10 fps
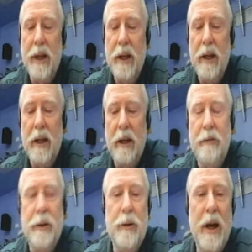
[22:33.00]
if we do
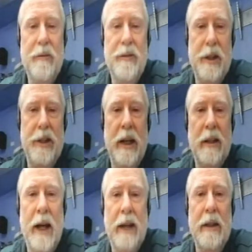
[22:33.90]
have such an
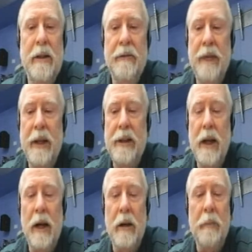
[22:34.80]
unlikely event,
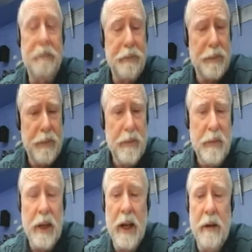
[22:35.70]
um,
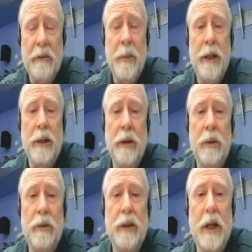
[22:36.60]
everybody knows
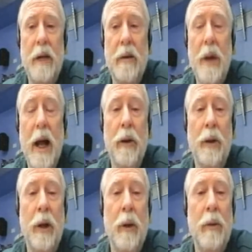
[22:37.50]
um, how to
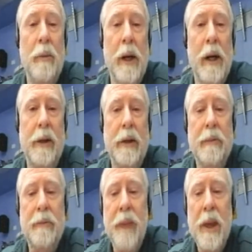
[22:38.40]
go about it.
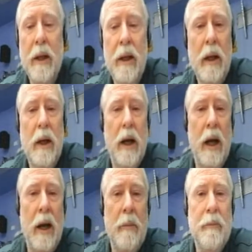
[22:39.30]

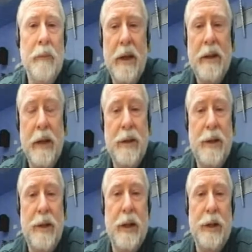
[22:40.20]
Um, the other thing
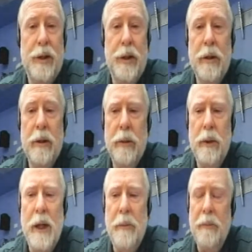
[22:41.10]
is too,
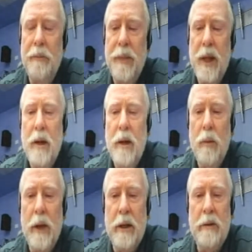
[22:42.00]
um,
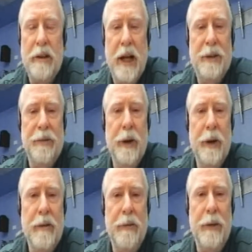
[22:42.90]
when transferring the
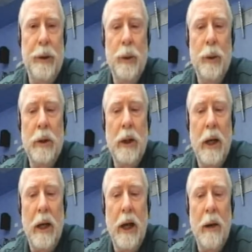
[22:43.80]
fuel,
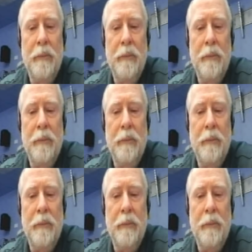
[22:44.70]
um,